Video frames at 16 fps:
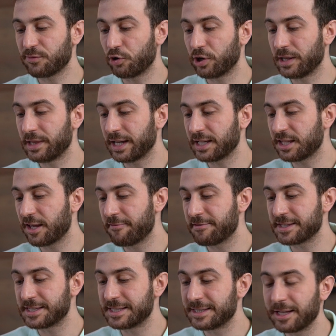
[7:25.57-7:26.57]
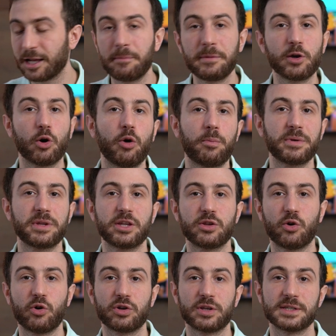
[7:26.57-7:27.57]
for elective still be open in
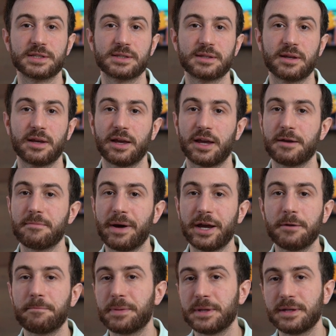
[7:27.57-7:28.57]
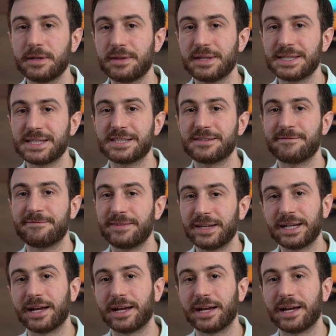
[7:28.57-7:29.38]
August? In my opinion, this is very